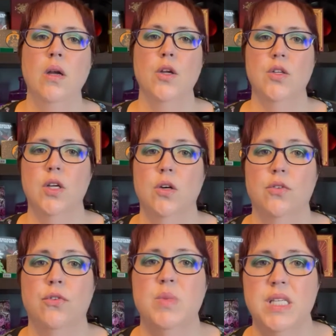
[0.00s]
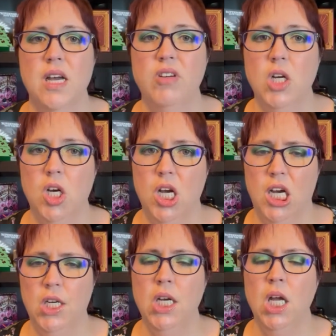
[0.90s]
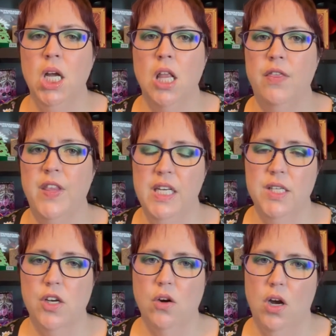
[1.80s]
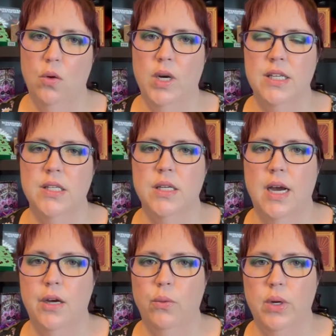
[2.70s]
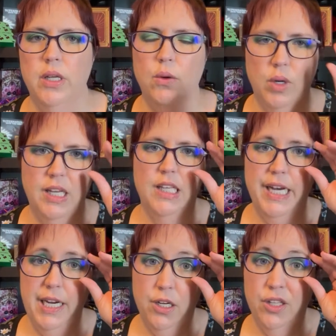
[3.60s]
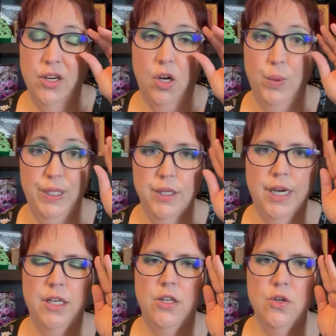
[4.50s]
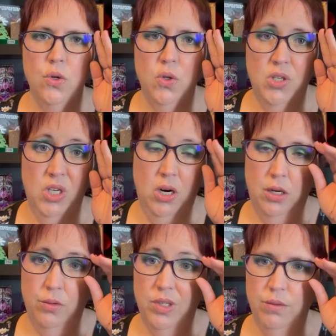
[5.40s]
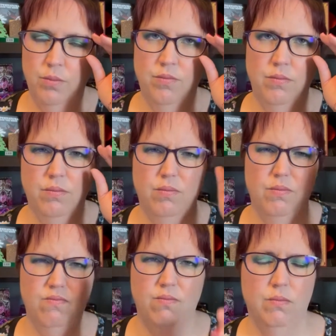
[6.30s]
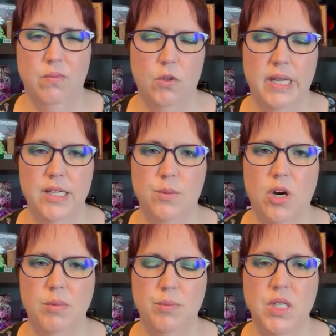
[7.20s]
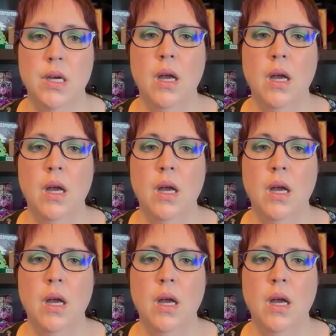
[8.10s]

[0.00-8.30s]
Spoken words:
So from 7 on, these are all ones that I really, really like. They're all ones I use, they're all last problems.